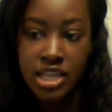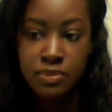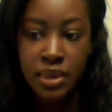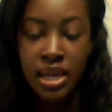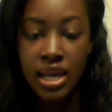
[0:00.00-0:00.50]

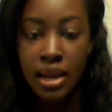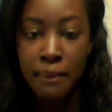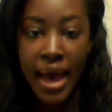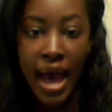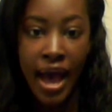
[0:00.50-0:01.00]
it's been in a
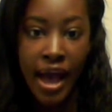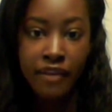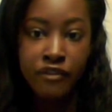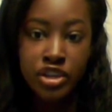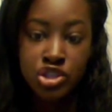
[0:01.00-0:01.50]

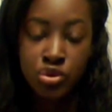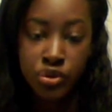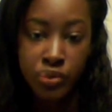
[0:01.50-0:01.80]
bag for 2 or